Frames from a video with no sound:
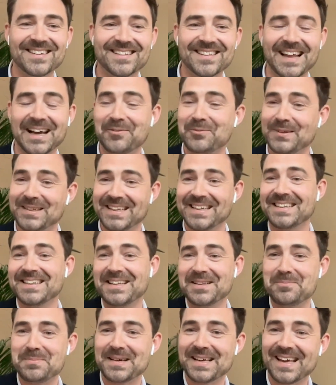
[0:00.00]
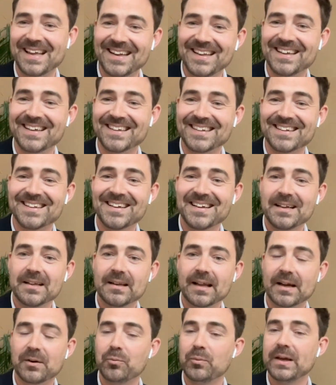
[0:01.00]
like we did in the beginning,
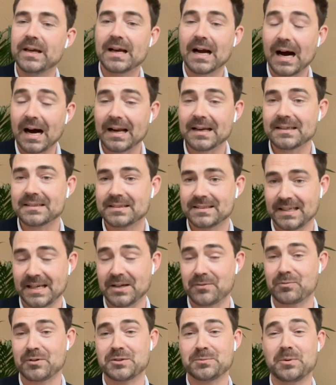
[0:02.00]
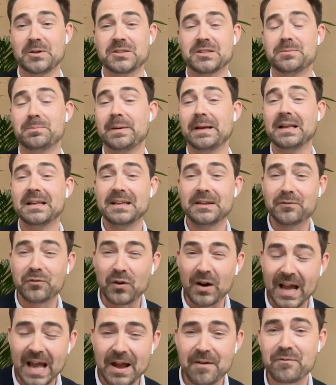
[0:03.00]
like, we can't take responsibility
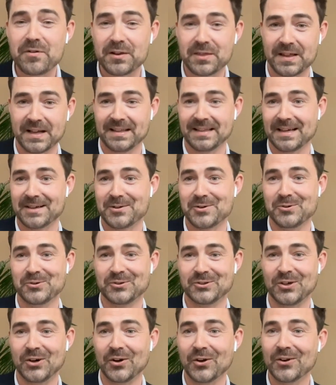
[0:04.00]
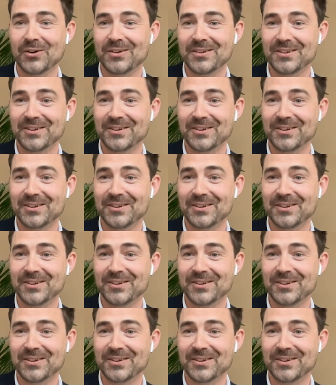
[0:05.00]
for everything that goes on.